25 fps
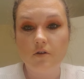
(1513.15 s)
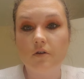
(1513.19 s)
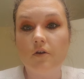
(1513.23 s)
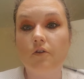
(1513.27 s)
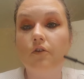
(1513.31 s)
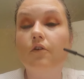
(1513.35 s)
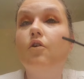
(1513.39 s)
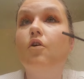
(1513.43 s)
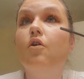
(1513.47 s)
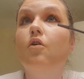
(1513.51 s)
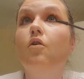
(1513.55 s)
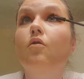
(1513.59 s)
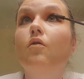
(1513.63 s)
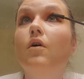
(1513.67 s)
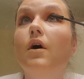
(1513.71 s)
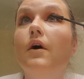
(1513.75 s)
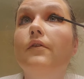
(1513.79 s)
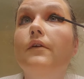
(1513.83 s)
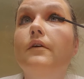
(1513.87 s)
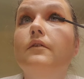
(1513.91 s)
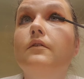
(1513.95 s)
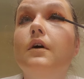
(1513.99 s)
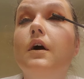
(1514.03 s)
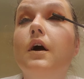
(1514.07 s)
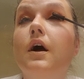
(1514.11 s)
another coat
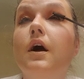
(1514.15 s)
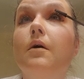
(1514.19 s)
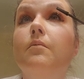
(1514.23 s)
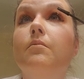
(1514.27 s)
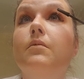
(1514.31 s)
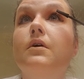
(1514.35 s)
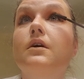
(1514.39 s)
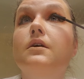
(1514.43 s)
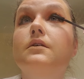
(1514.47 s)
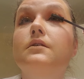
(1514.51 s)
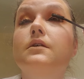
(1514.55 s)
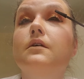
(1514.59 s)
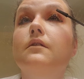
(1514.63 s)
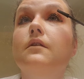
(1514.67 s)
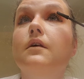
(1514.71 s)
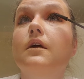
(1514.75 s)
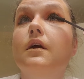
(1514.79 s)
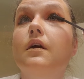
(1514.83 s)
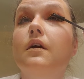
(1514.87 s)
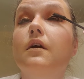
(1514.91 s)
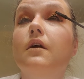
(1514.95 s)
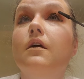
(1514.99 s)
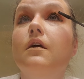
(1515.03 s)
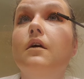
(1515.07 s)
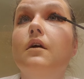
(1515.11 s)
on the top, because I
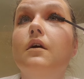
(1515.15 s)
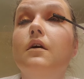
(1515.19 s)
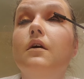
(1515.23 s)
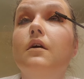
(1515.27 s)
think